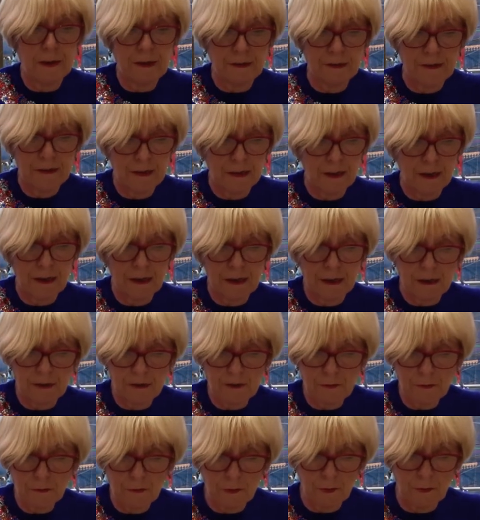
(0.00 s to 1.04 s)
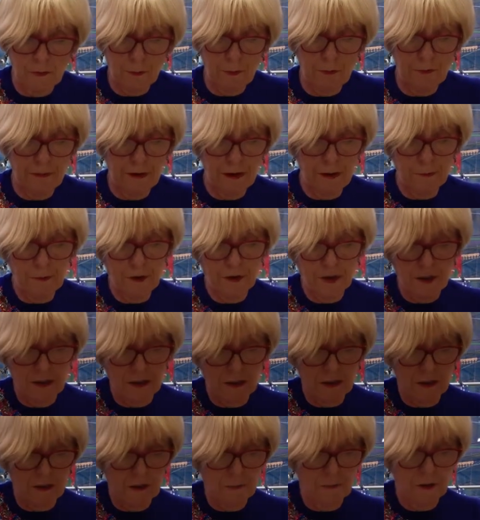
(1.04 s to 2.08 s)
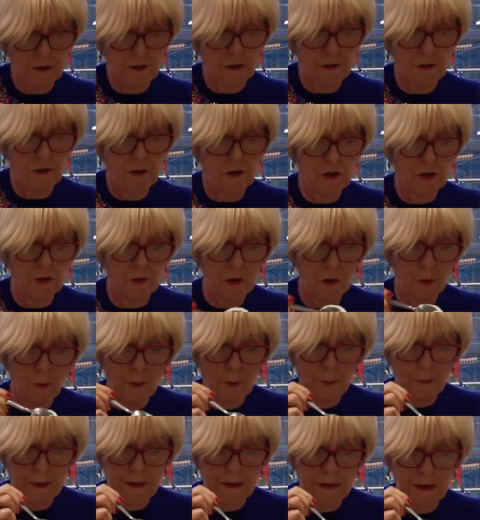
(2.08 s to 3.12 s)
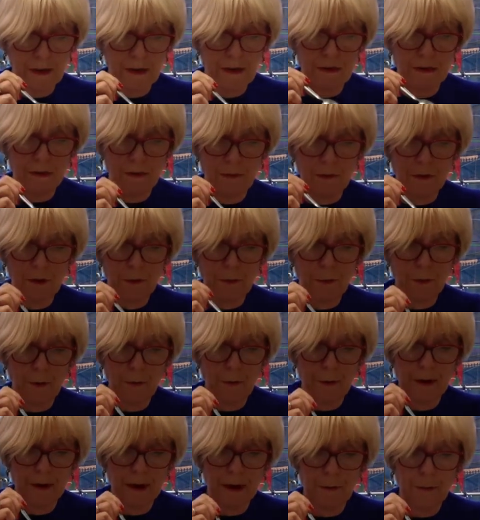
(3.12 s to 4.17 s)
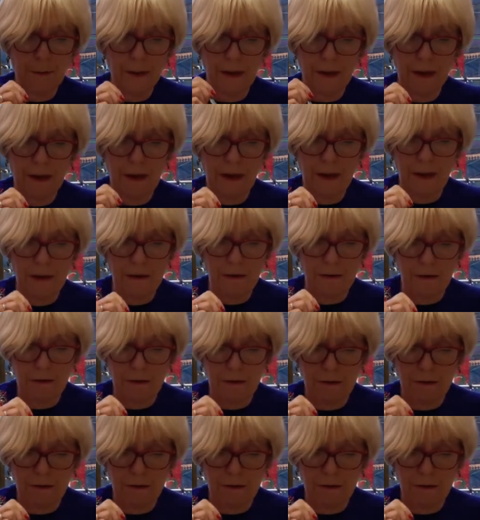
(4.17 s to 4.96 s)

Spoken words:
icing, and I don't got to put very much in because I'm just going to show you one biscuit. So I'm going to pop a little bit in here.